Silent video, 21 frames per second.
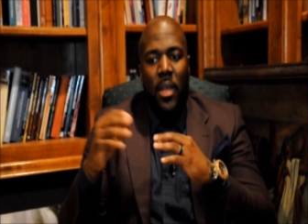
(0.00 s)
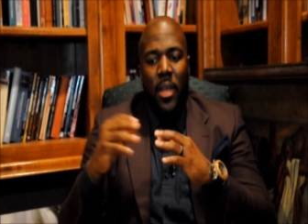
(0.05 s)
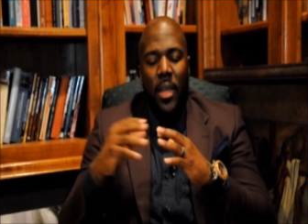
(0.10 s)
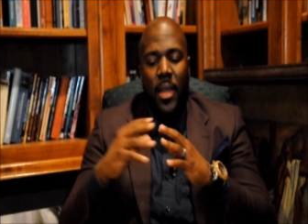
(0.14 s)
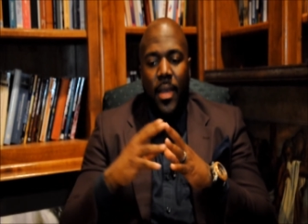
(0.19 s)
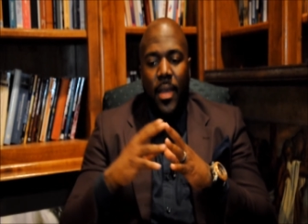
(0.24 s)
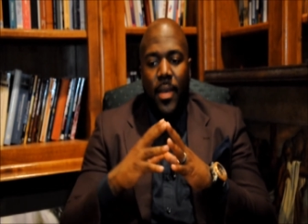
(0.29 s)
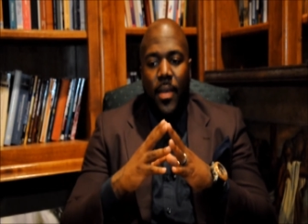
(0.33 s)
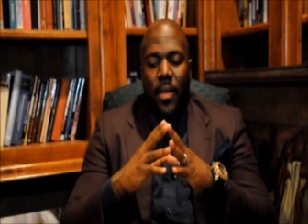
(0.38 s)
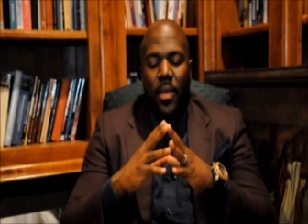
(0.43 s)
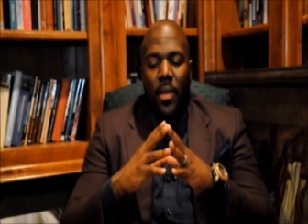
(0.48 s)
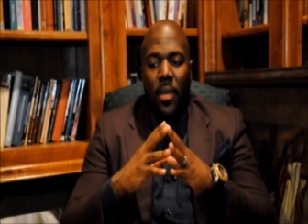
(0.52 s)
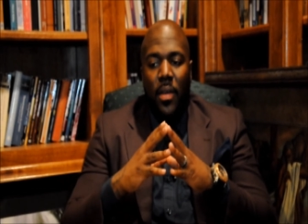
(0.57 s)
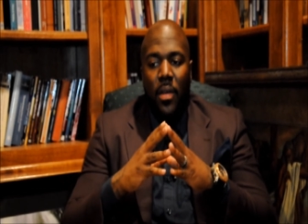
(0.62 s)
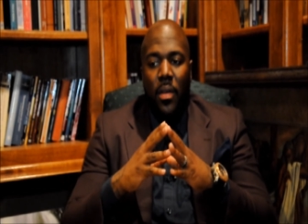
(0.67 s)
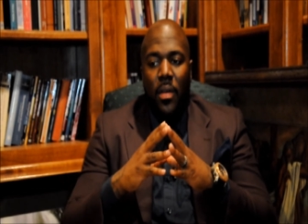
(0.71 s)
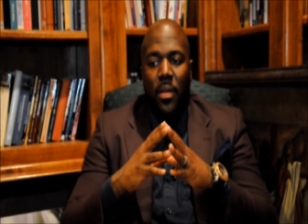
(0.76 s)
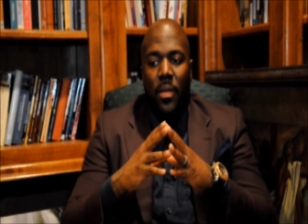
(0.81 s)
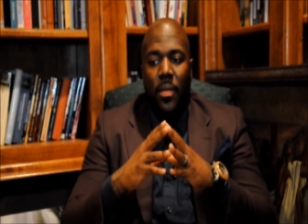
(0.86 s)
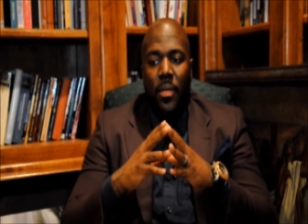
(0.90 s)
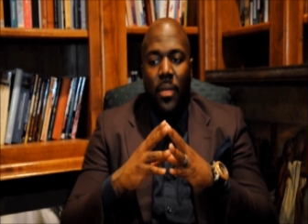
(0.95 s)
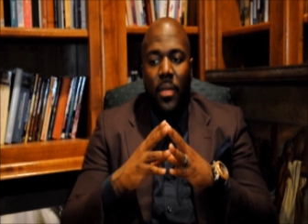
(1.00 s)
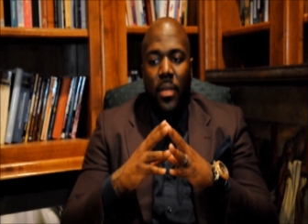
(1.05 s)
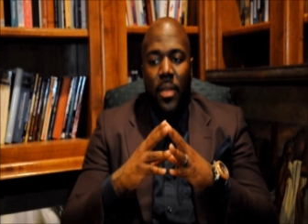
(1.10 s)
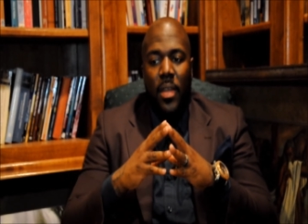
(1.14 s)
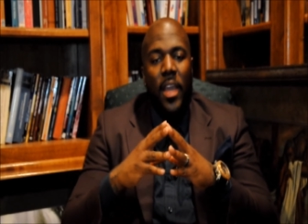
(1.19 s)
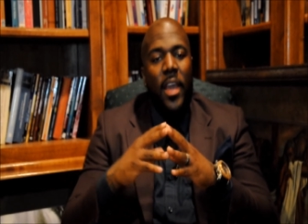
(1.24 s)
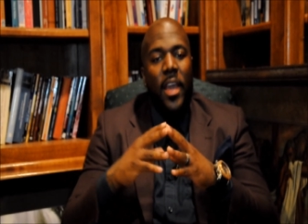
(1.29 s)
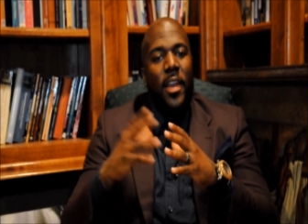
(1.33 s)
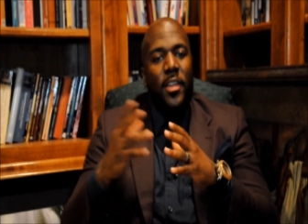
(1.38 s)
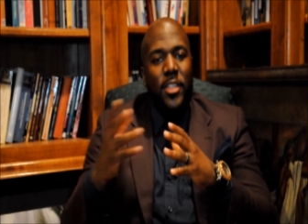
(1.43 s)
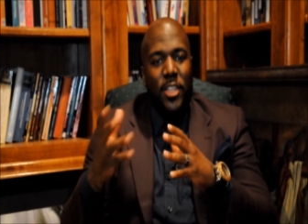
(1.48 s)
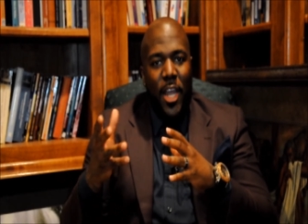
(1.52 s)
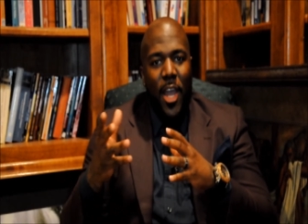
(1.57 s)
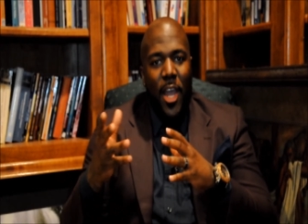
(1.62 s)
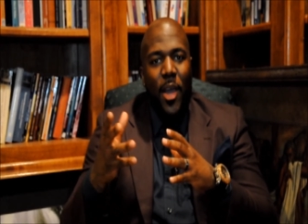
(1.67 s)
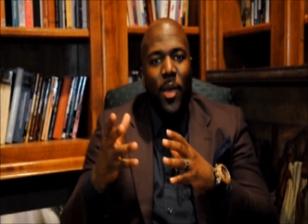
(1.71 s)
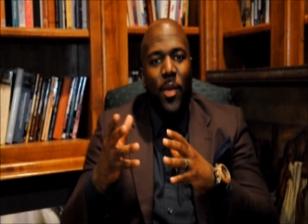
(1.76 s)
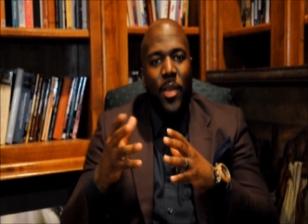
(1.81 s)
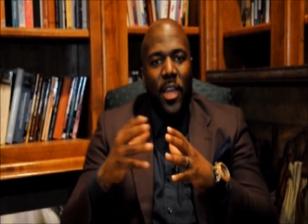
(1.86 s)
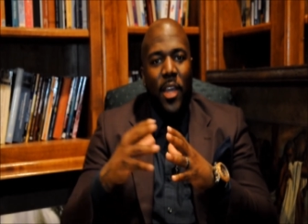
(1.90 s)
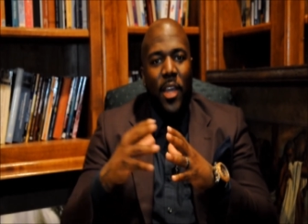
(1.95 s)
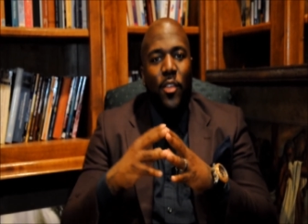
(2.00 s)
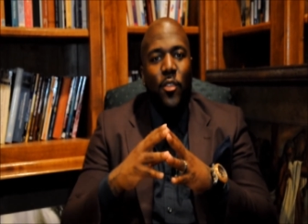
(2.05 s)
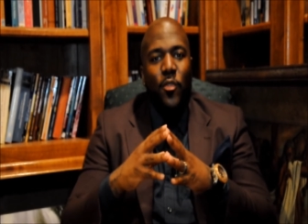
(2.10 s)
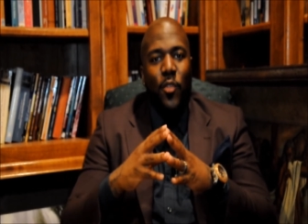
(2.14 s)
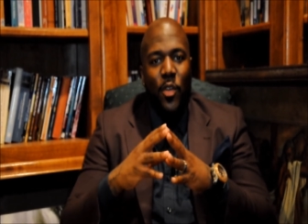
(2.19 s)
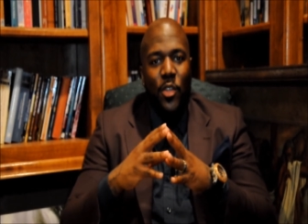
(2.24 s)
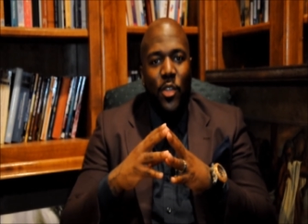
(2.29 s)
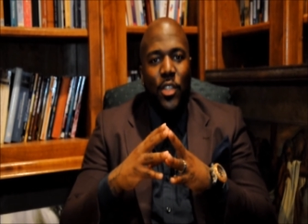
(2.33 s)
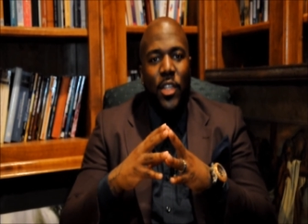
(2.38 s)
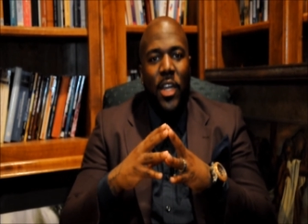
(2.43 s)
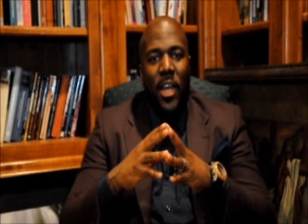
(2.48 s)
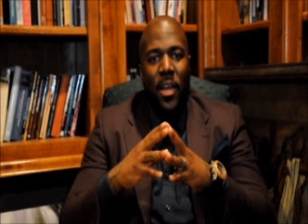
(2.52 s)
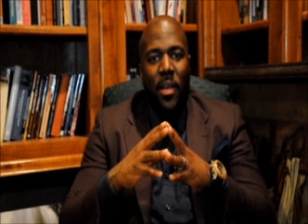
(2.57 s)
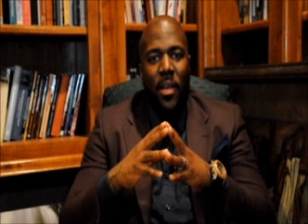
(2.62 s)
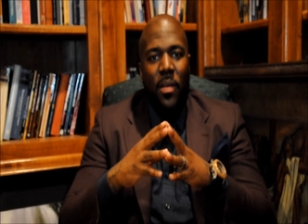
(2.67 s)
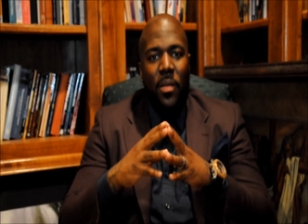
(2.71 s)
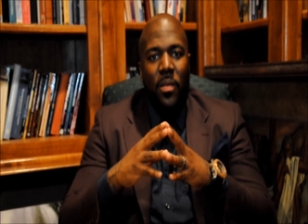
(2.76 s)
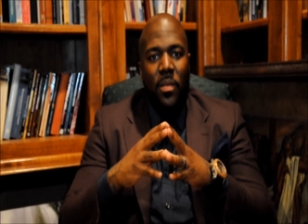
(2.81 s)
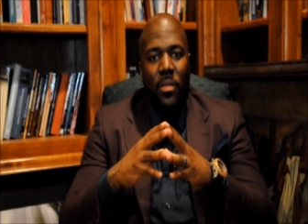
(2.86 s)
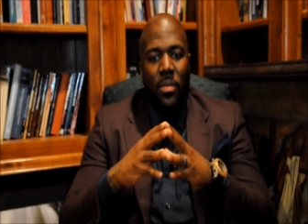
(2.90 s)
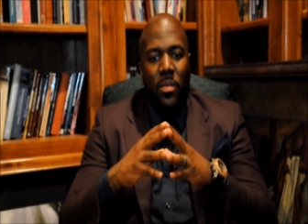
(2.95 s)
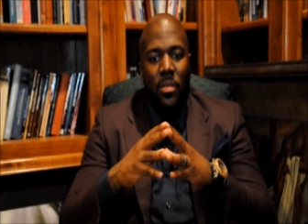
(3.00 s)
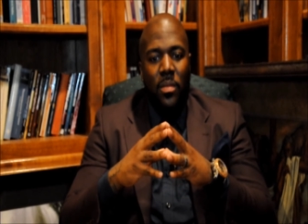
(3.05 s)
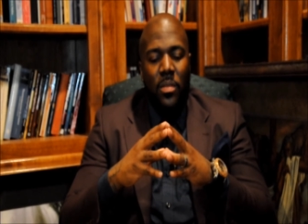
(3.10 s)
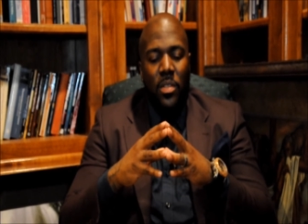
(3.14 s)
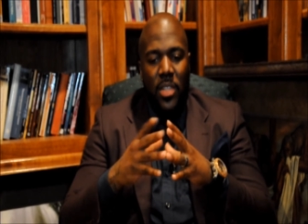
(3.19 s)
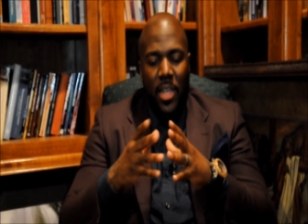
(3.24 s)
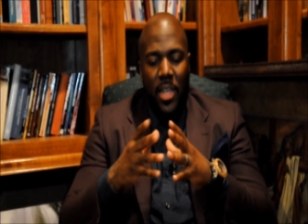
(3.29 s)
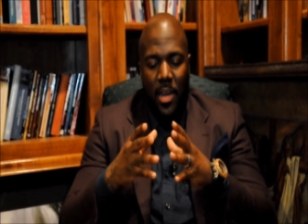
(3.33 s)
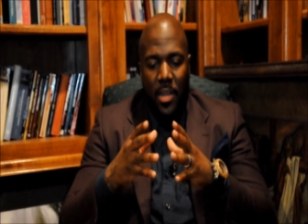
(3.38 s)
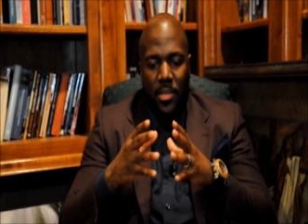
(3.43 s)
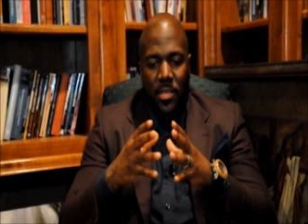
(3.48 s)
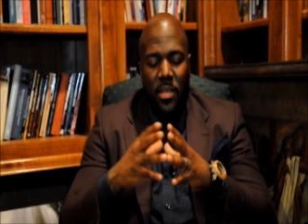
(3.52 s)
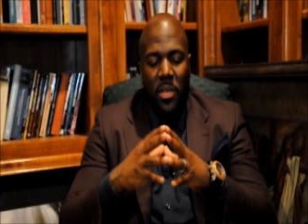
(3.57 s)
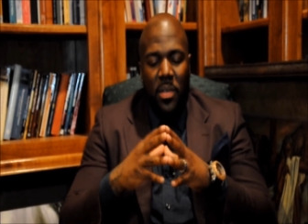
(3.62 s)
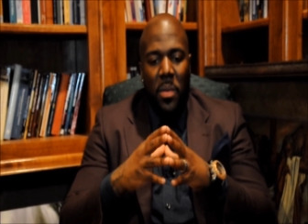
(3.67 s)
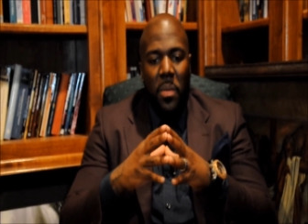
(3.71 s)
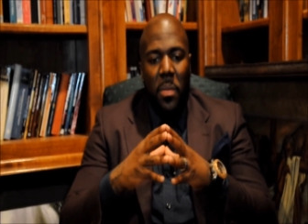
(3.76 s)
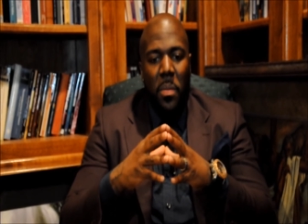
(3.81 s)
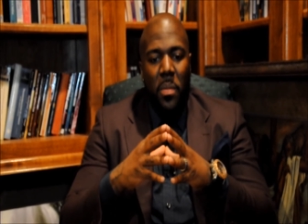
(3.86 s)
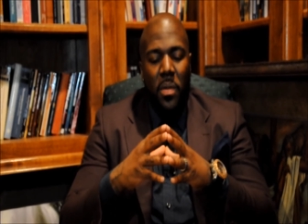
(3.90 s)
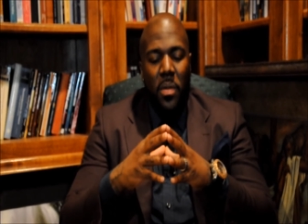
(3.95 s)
And he had a child. He had his first child. Shout out to him.